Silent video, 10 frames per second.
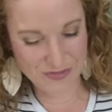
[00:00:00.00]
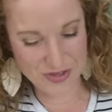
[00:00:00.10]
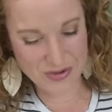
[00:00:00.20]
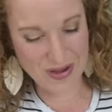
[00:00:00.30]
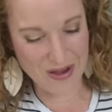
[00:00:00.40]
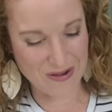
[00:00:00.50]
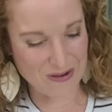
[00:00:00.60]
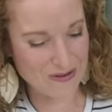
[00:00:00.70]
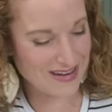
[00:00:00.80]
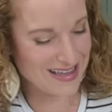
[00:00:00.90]
if you
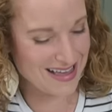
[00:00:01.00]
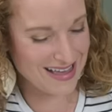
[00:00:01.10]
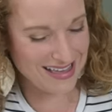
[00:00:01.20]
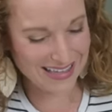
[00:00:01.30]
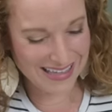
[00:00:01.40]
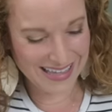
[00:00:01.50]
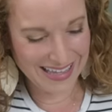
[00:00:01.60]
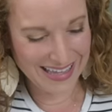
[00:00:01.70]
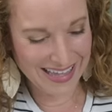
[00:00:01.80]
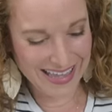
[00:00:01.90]
own
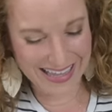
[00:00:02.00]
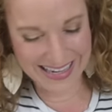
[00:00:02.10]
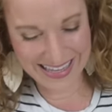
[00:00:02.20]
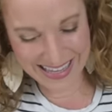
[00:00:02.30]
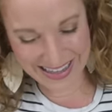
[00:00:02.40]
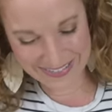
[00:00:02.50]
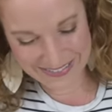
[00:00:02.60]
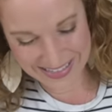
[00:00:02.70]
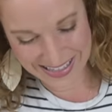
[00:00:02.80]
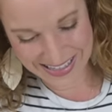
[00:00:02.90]
any
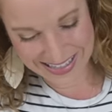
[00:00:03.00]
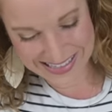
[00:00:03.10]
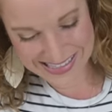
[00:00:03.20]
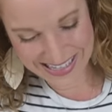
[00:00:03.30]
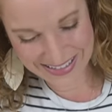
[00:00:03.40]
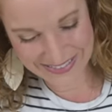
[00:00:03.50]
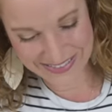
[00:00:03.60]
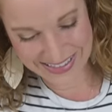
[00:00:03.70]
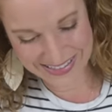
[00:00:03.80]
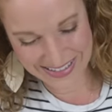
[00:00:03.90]
of these in
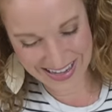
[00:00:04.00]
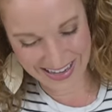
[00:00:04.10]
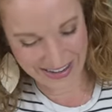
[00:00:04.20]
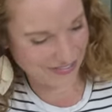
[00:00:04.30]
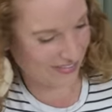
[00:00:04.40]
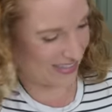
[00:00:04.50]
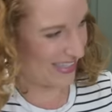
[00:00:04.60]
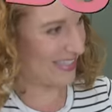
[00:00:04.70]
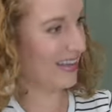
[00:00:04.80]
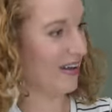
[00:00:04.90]
real life.
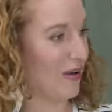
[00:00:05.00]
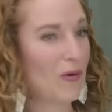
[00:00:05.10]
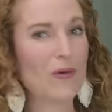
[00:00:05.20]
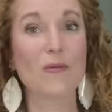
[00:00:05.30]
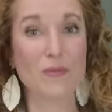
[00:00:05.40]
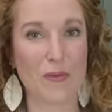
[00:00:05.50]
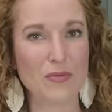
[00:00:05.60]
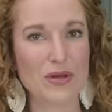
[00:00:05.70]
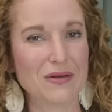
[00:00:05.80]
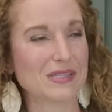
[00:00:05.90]
So,
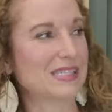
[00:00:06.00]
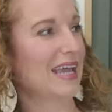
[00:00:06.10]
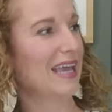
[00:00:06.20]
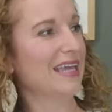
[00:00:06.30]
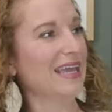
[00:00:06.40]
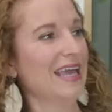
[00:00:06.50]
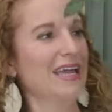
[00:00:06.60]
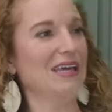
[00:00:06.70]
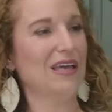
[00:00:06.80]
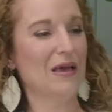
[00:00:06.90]
remember what I was saying?
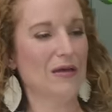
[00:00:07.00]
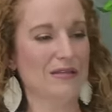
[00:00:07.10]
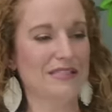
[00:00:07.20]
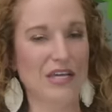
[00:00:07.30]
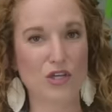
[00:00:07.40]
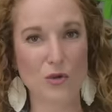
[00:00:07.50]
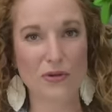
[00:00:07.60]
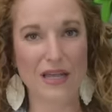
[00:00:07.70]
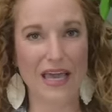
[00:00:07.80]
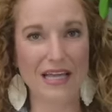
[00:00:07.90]
Take your
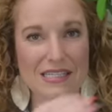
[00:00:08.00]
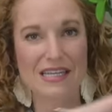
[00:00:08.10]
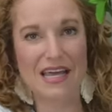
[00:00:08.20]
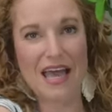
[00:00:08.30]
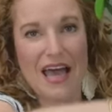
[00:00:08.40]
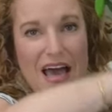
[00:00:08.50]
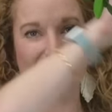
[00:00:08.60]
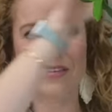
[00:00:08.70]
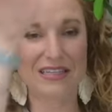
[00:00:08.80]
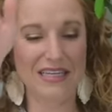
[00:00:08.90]
plant,
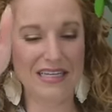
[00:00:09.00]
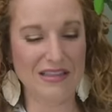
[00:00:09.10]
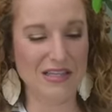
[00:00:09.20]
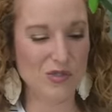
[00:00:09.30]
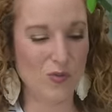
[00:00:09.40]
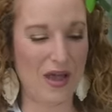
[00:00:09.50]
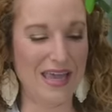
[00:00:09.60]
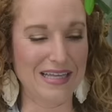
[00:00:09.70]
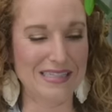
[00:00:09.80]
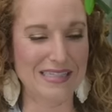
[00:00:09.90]
have it leaning this
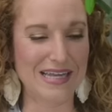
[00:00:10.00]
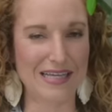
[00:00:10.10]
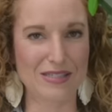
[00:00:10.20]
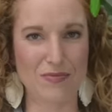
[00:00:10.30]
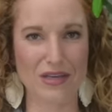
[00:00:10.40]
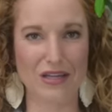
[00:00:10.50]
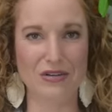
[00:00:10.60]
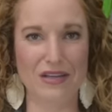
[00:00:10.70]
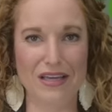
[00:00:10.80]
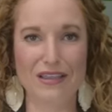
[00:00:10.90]
way, and stack something
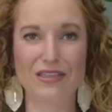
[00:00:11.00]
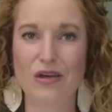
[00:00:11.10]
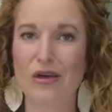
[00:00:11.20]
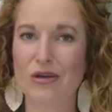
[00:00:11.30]
underneath.